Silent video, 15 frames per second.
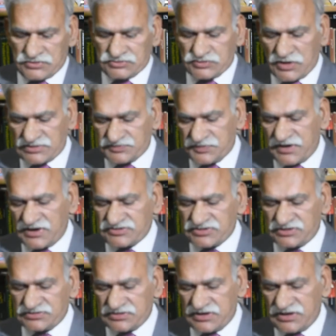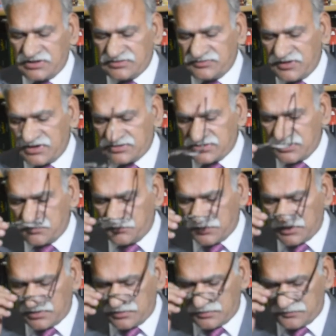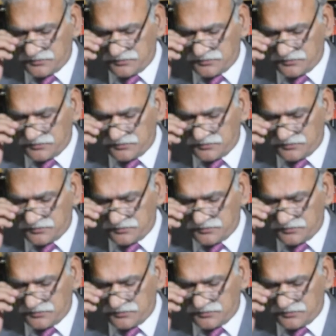So explanation 3 is very simple.